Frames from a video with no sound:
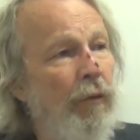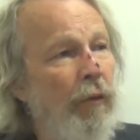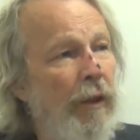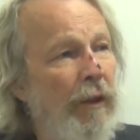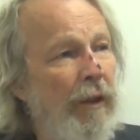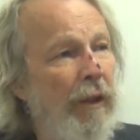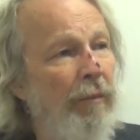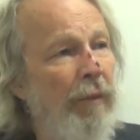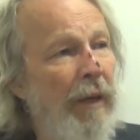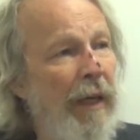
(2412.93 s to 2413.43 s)

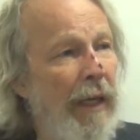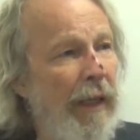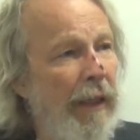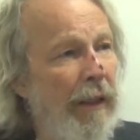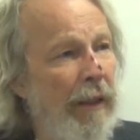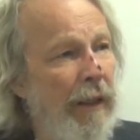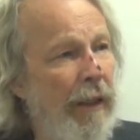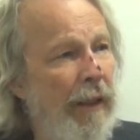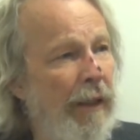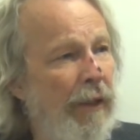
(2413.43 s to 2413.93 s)
what the
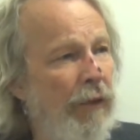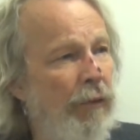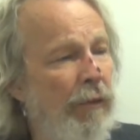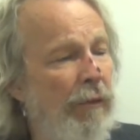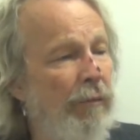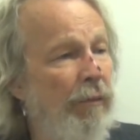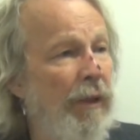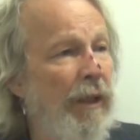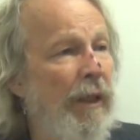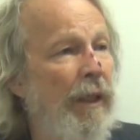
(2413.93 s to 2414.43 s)
backlash
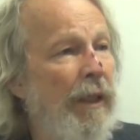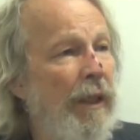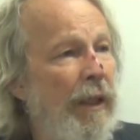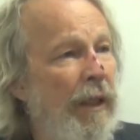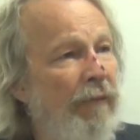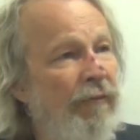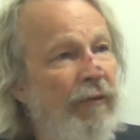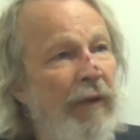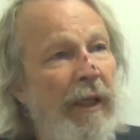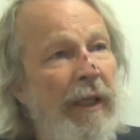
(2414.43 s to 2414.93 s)
would be
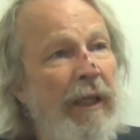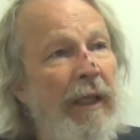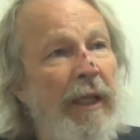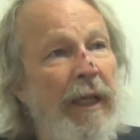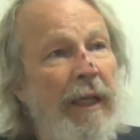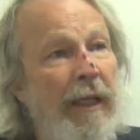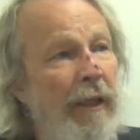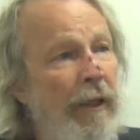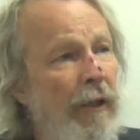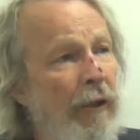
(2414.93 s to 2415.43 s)
if they
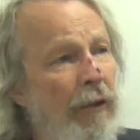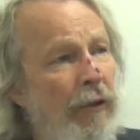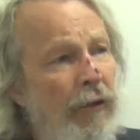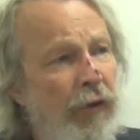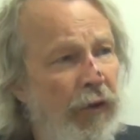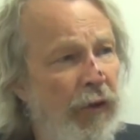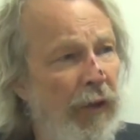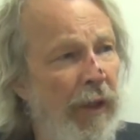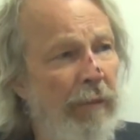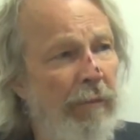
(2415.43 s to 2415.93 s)
let
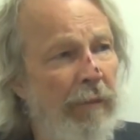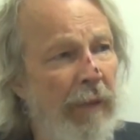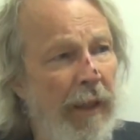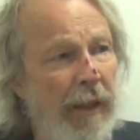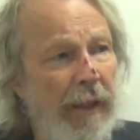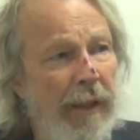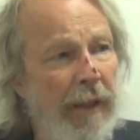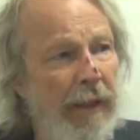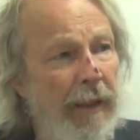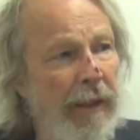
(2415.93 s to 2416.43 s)
loose
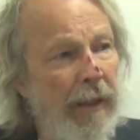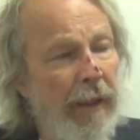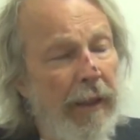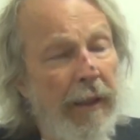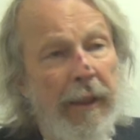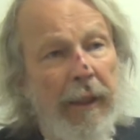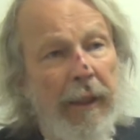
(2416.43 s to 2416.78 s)
somebody